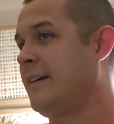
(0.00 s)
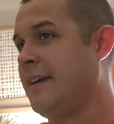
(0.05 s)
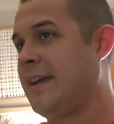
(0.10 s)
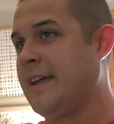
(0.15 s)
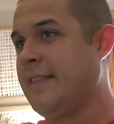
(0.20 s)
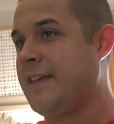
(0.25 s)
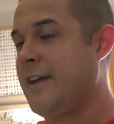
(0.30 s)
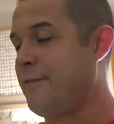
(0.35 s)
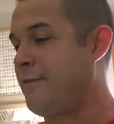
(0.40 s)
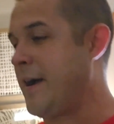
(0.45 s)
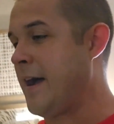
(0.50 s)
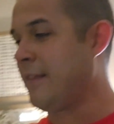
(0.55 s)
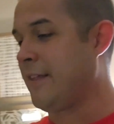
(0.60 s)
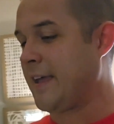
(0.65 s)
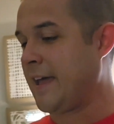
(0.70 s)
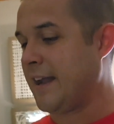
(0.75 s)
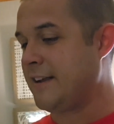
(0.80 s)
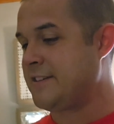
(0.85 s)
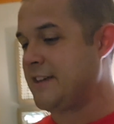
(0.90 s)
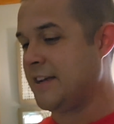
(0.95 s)
and they
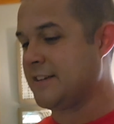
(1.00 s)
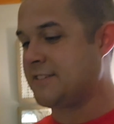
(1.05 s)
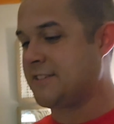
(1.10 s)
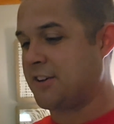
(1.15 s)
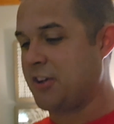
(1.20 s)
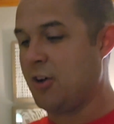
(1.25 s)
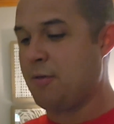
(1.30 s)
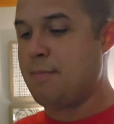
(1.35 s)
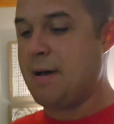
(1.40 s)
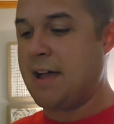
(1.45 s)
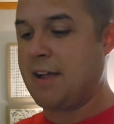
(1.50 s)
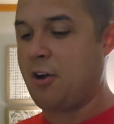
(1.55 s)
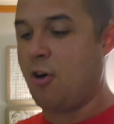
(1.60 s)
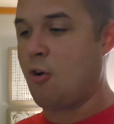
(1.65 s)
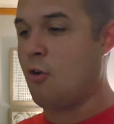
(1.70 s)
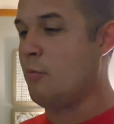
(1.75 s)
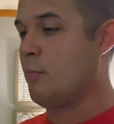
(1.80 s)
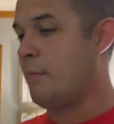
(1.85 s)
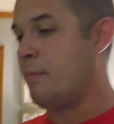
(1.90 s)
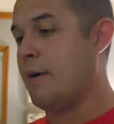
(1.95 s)
finally got a chance to come back
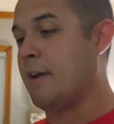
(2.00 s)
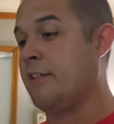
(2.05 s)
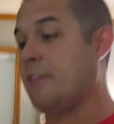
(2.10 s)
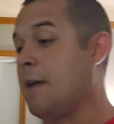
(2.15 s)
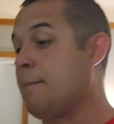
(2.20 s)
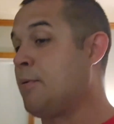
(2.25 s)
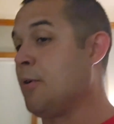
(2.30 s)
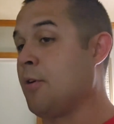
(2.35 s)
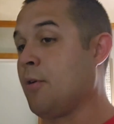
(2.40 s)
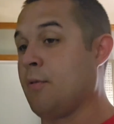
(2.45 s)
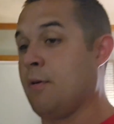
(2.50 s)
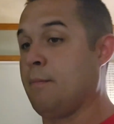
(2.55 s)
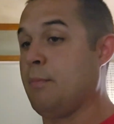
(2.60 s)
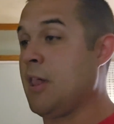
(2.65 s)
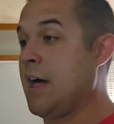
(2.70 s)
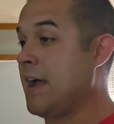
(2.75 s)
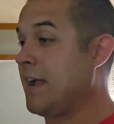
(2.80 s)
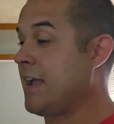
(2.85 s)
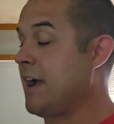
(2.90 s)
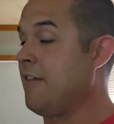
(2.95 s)
home. But they put on a
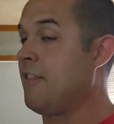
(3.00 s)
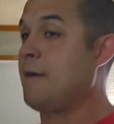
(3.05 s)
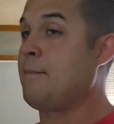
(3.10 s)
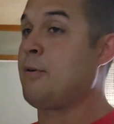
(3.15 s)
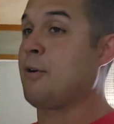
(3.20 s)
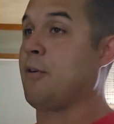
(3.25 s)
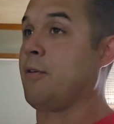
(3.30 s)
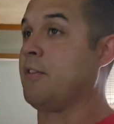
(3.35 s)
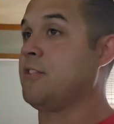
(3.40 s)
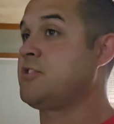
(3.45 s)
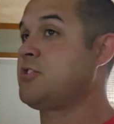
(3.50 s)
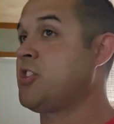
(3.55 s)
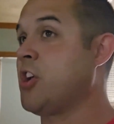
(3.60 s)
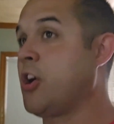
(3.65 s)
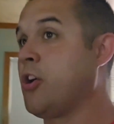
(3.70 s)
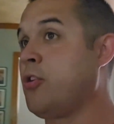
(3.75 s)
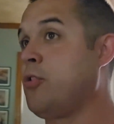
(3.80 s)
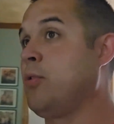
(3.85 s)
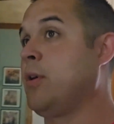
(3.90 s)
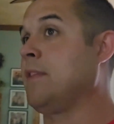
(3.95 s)
blackout, they put on a
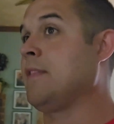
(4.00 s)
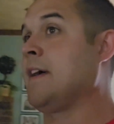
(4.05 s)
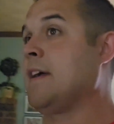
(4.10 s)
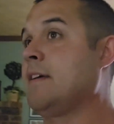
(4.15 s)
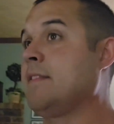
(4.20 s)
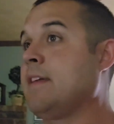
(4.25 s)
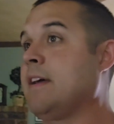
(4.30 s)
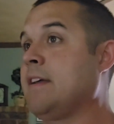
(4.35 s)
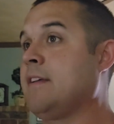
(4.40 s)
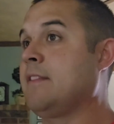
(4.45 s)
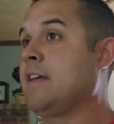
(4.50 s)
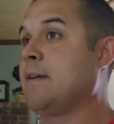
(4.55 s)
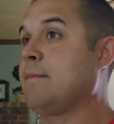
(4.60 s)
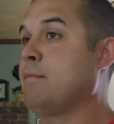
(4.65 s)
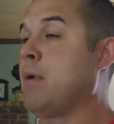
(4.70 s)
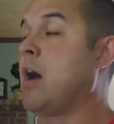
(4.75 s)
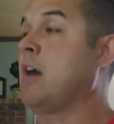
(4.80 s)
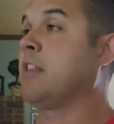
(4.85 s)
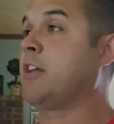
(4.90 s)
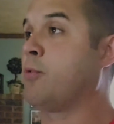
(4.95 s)
show, and they
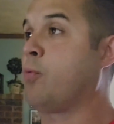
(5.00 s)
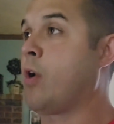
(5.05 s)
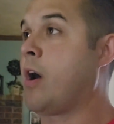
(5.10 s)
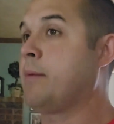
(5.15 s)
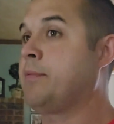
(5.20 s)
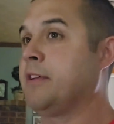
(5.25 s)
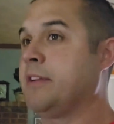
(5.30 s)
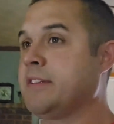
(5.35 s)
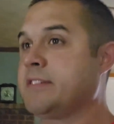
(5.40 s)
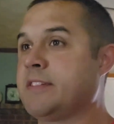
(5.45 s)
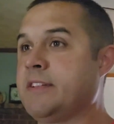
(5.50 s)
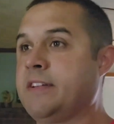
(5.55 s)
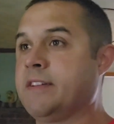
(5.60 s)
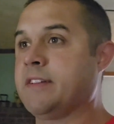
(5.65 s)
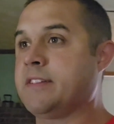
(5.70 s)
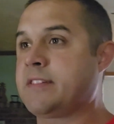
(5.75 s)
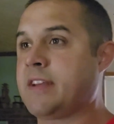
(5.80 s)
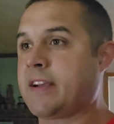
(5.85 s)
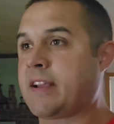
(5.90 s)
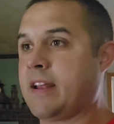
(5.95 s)
mollywopped Tennessee in
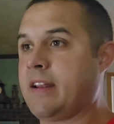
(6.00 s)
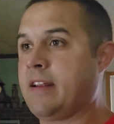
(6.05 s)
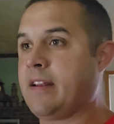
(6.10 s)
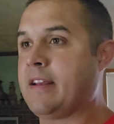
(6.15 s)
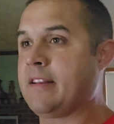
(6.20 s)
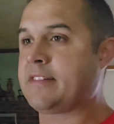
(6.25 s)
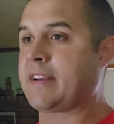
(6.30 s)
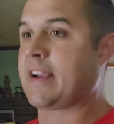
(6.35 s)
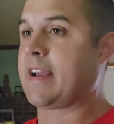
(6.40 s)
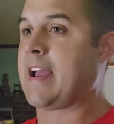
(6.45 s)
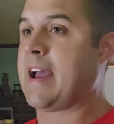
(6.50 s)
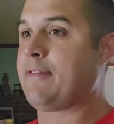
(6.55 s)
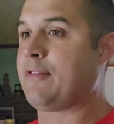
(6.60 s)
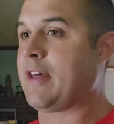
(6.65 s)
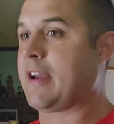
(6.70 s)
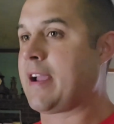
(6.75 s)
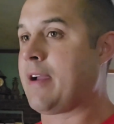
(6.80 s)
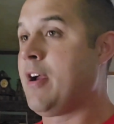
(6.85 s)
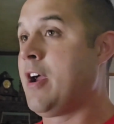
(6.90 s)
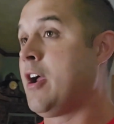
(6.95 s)
the second half of
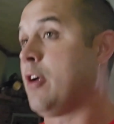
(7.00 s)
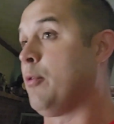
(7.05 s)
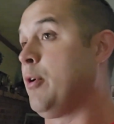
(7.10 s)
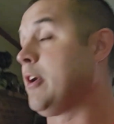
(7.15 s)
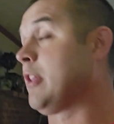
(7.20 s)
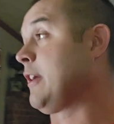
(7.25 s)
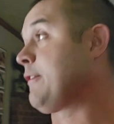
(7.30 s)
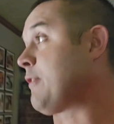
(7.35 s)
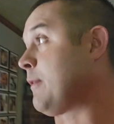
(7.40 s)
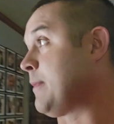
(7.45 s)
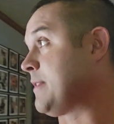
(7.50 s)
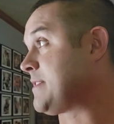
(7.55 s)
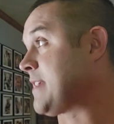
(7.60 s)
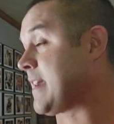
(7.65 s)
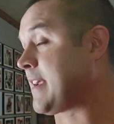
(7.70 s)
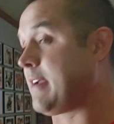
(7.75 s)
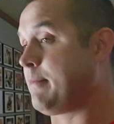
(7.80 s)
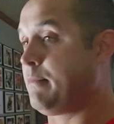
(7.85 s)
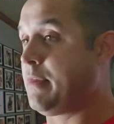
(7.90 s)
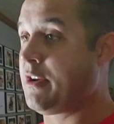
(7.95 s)
that game. Really, from
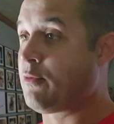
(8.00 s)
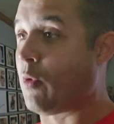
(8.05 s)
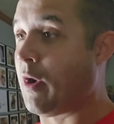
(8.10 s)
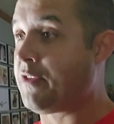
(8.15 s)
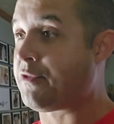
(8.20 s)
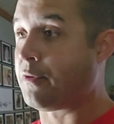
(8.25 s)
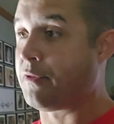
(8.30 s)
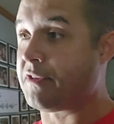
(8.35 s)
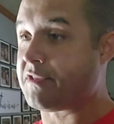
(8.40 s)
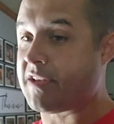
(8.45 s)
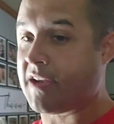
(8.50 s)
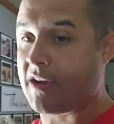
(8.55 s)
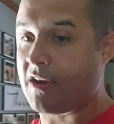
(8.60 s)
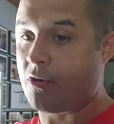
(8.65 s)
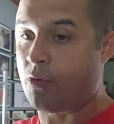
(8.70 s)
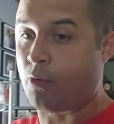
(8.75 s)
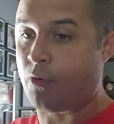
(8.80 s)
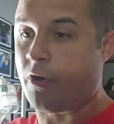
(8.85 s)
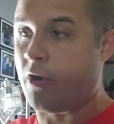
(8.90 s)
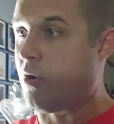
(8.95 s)
the midway through the
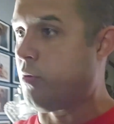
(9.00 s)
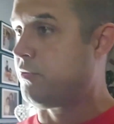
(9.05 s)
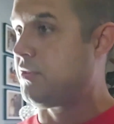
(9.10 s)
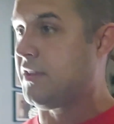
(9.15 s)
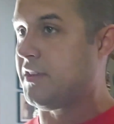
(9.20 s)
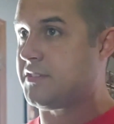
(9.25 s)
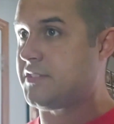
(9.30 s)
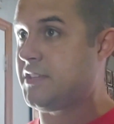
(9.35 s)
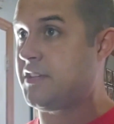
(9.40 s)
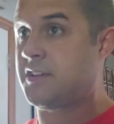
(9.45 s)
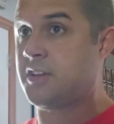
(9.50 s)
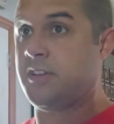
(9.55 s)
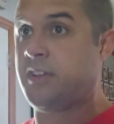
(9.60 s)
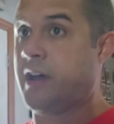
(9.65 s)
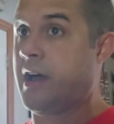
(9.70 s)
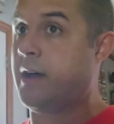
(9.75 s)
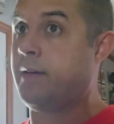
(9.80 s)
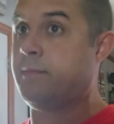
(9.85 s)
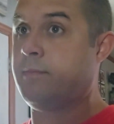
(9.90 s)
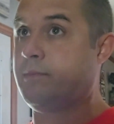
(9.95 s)
second quarter on, Tennessee could
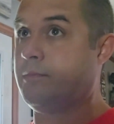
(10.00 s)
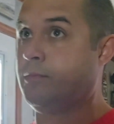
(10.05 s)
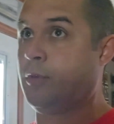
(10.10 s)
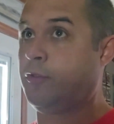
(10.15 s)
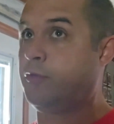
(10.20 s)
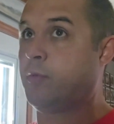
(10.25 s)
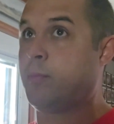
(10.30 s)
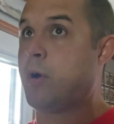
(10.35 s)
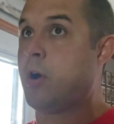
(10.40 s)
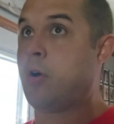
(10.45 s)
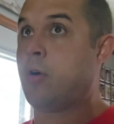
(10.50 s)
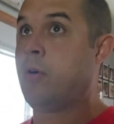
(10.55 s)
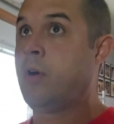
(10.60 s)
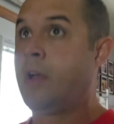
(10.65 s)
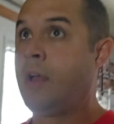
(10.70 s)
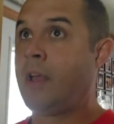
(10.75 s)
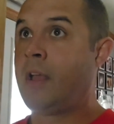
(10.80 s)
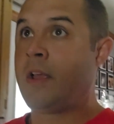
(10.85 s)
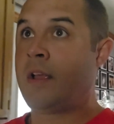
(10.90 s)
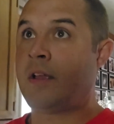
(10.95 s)
not move the ball,
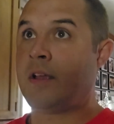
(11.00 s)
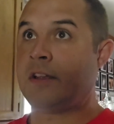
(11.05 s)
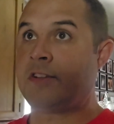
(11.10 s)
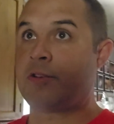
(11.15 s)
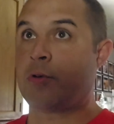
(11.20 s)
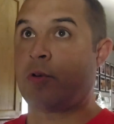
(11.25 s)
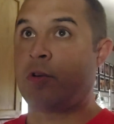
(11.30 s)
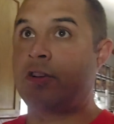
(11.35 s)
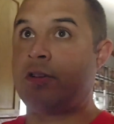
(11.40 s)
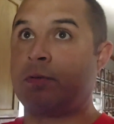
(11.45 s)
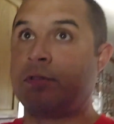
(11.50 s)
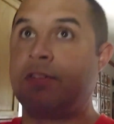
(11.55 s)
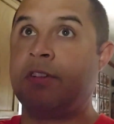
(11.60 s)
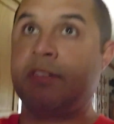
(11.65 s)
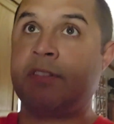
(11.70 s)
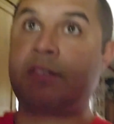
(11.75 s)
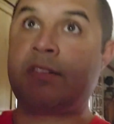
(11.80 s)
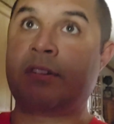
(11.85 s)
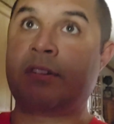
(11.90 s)
and Georgia was just